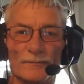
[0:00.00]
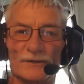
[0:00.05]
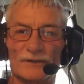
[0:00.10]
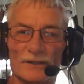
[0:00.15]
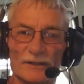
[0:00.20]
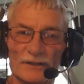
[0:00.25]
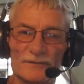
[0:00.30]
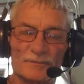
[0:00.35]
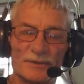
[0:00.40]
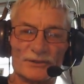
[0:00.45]
It's got
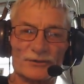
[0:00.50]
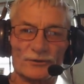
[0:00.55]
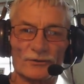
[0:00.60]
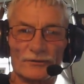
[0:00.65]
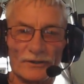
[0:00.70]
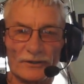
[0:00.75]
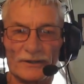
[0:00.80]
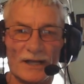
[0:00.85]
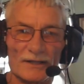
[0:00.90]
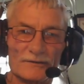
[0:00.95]
his picture on
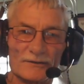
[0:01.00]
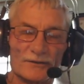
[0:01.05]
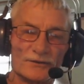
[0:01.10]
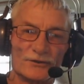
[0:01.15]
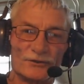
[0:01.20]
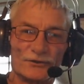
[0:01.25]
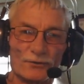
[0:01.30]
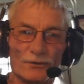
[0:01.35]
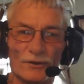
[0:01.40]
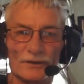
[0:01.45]
there. Yeah, this
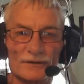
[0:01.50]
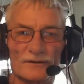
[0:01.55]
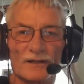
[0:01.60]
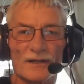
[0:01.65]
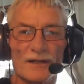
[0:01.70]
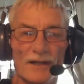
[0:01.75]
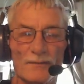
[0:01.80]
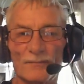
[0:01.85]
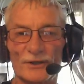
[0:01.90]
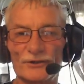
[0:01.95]
is yours,
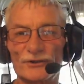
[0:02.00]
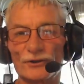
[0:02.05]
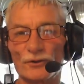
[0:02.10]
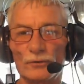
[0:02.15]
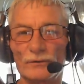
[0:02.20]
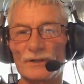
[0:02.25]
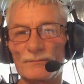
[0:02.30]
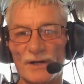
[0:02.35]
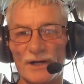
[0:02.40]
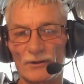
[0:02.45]
but you're
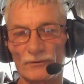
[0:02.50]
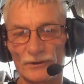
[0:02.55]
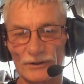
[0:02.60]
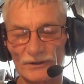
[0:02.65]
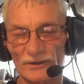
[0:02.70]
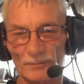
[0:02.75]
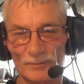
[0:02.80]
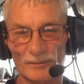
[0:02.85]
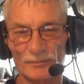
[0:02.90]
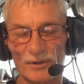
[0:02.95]
holding my
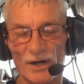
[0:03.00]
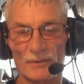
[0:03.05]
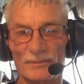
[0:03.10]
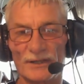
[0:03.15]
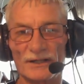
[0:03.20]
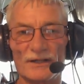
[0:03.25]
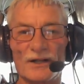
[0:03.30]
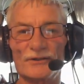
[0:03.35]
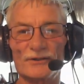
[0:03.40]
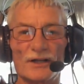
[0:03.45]
ownership of
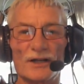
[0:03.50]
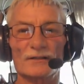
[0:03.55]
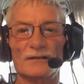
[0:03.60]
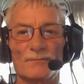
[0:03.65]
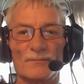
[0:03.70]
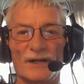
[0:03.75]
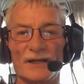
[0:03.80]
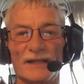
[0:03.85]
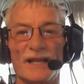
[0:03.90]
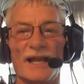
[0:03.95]
property. Now you got the money